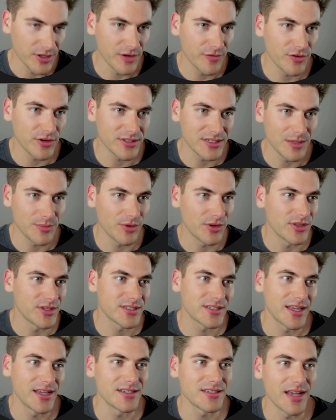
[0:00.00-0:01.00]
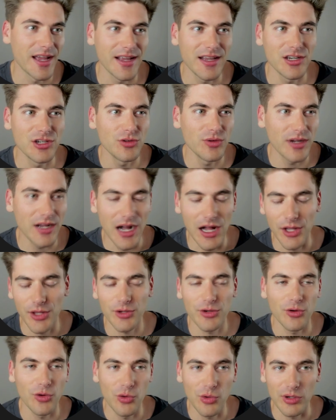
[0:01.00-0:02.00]
For example, in this case, I can do a color
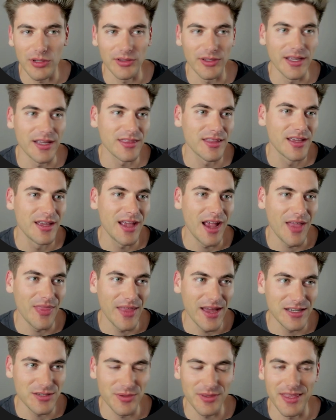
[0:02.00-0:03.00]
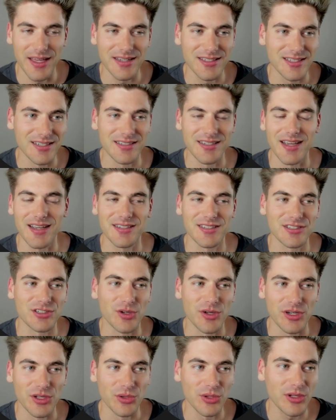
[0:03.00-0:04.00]
or a length, and that's what that syntax is
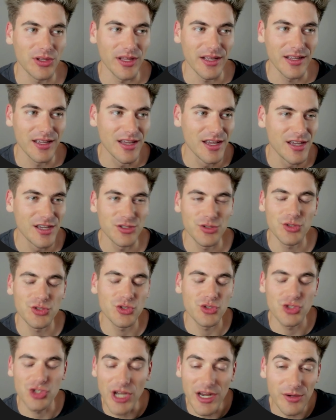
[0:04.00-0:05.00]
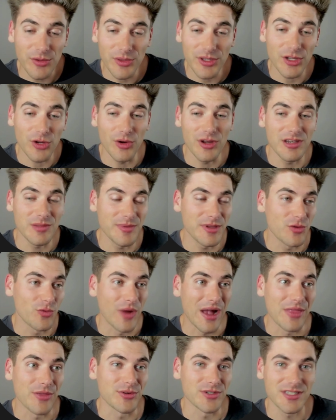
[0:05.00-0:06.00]
going to look like. So it's generally going to be
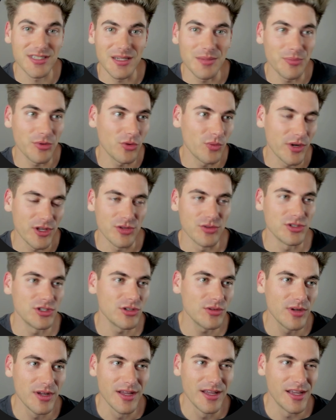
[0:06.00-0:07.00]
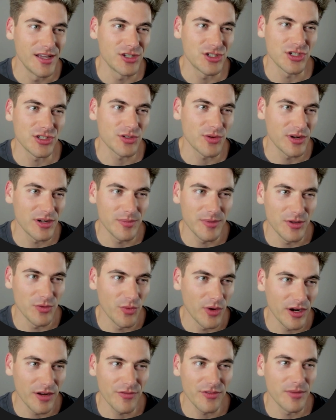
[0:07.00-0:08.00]
rather simple what you do. It's just going to be
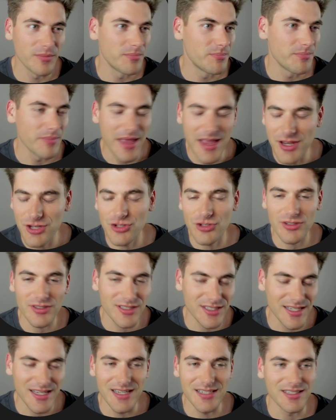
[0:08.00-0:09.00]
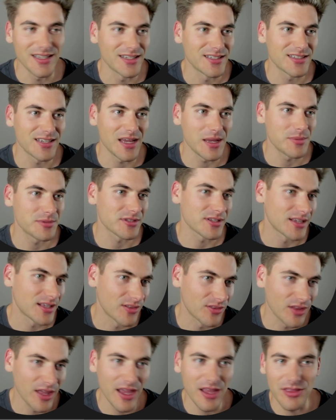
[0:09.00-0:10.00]
one of the major CSS types like
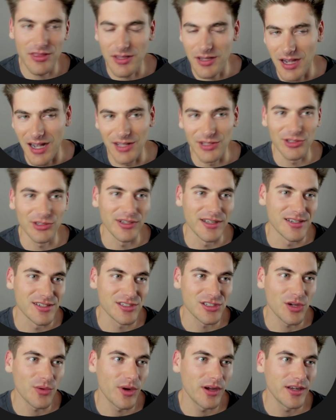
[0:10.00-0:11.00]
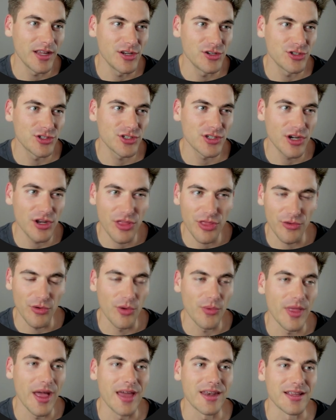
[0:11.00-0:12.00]
length, color, and so on, and you're just gonna throw
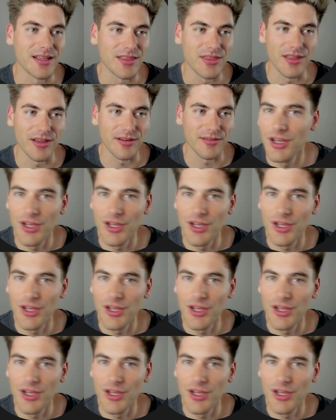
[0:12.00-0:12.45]
that in there.